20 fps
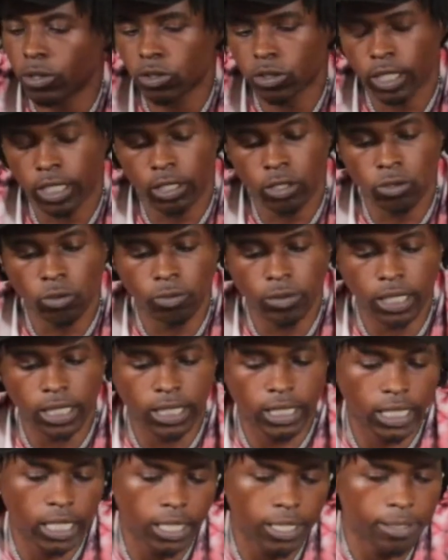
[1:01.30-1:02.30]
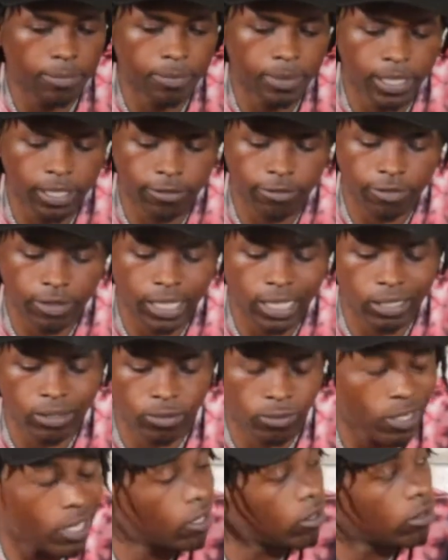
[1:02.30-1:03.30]
trying to do my thing, man. Find a
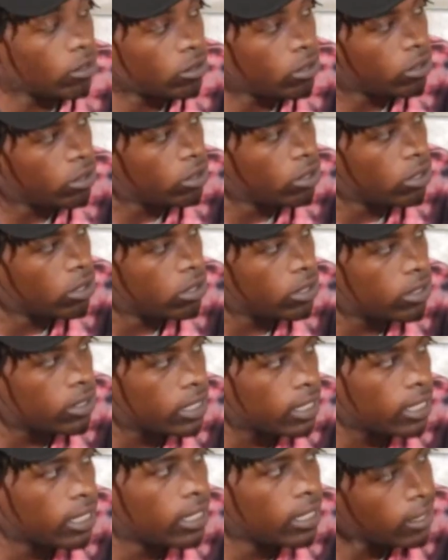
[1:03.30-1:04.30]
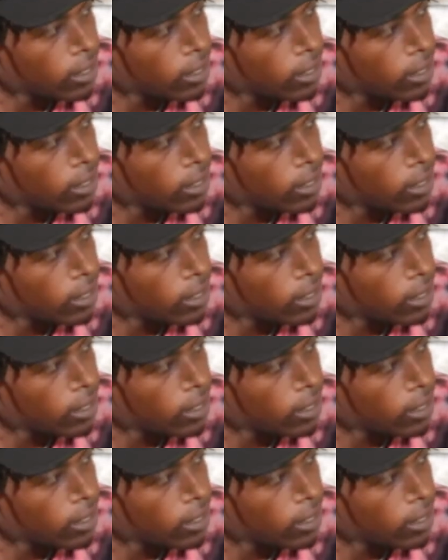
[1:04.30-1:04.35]
route. You know what I'm saying?